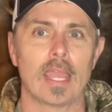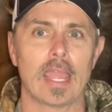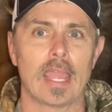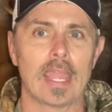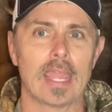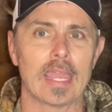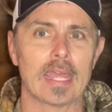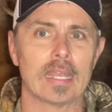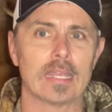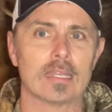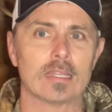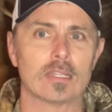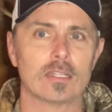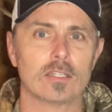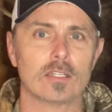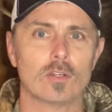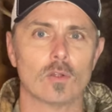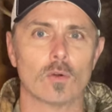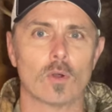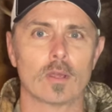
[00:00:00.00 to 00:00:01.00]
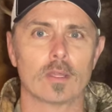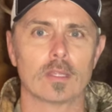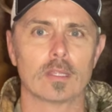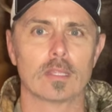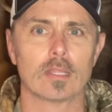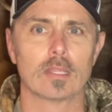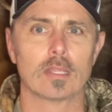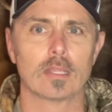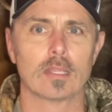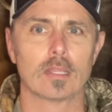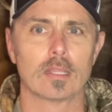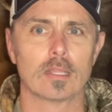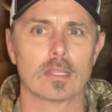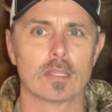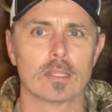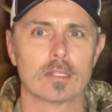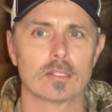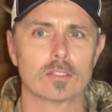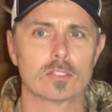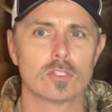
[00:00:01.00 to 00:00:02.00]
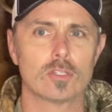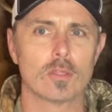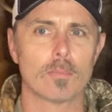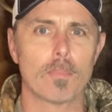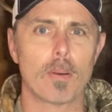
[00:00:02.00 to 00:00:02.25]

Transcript: And, you know, to the